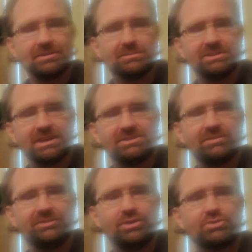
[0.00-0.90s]
some sets in
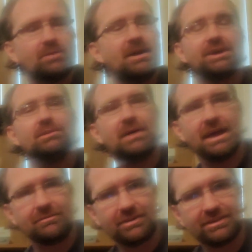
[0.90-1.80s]
the future. I'm not going to buy
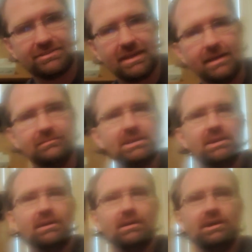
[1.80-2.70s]
every set.
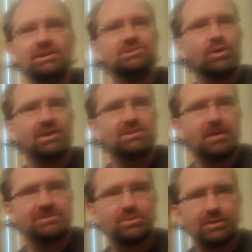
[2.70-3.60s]
I don't
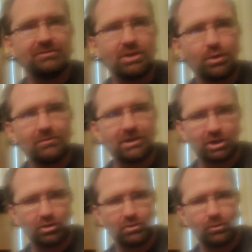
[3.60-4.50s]
expect a review of the
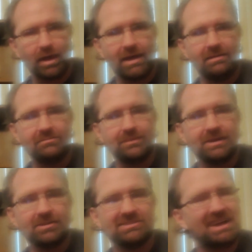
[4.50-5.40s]
current wave
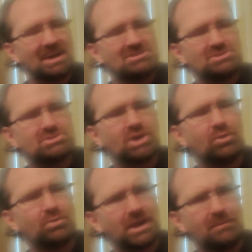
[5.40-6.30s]
because I
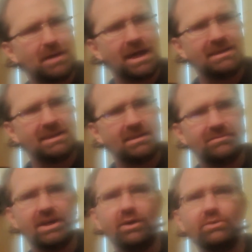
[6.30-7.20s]
don't think I'm buying any
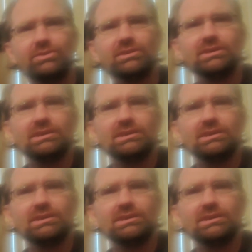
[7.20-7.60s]
of those.